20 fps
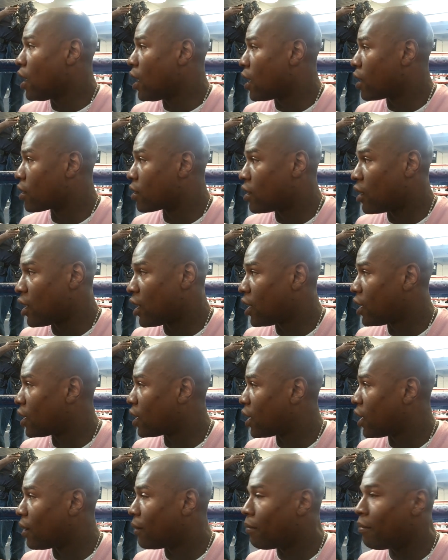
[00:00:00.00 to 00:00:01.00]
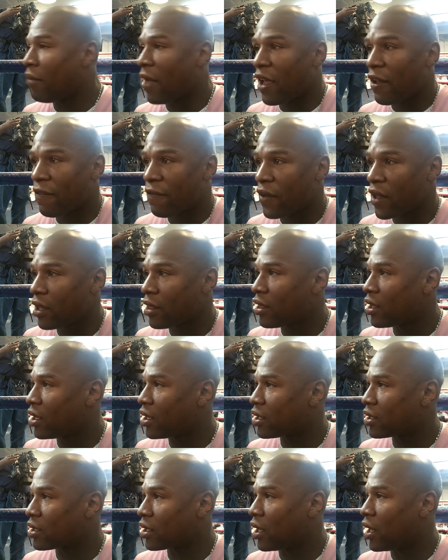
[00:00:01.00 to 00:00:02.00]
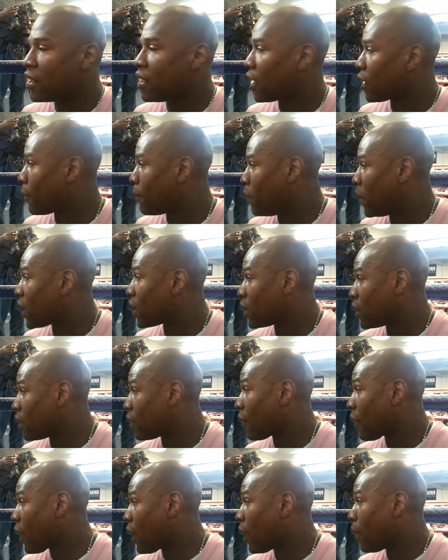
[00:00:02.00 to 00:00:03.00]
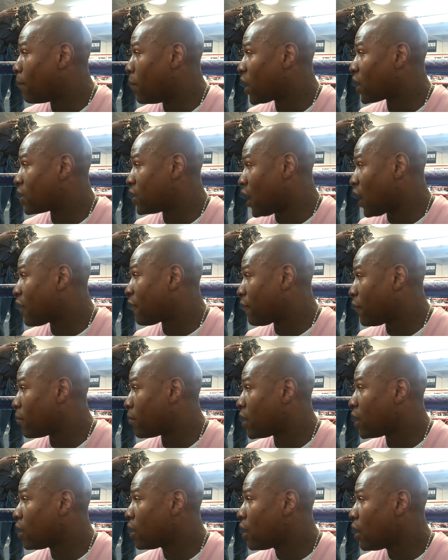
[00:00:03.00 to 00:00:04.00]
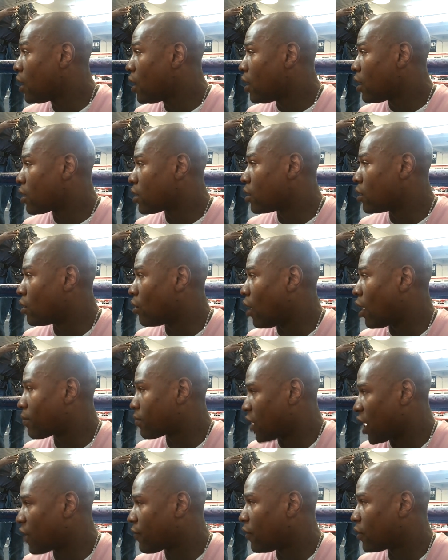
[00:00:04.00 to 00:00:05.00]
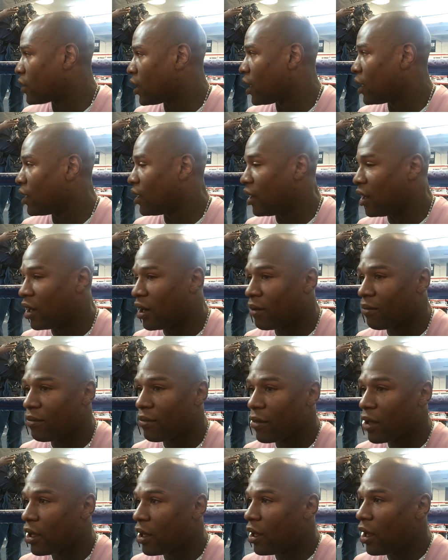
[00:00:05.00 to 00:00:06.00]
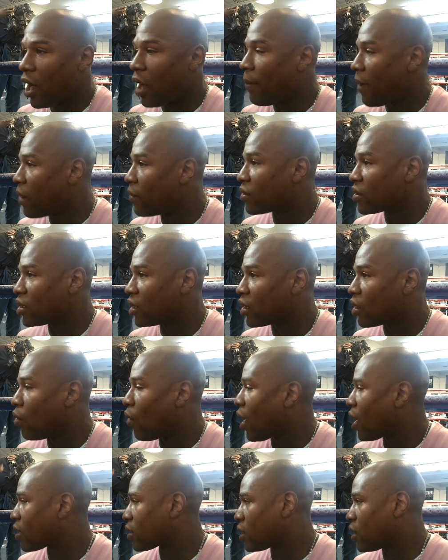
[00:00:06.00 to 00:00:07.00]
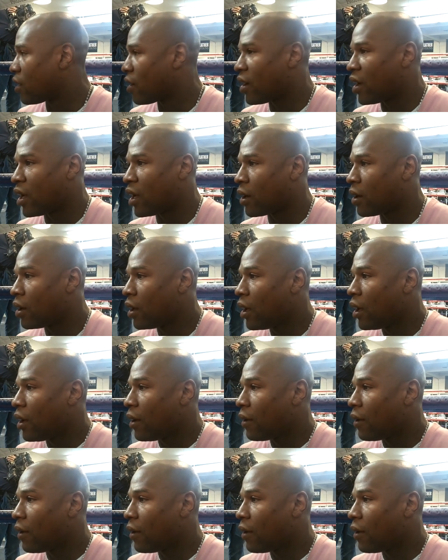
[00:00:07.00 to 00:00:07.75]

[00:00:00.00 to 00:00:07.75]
And then May 5th is another big, big day for me. You know, I'm thankful that I'm able to go out there and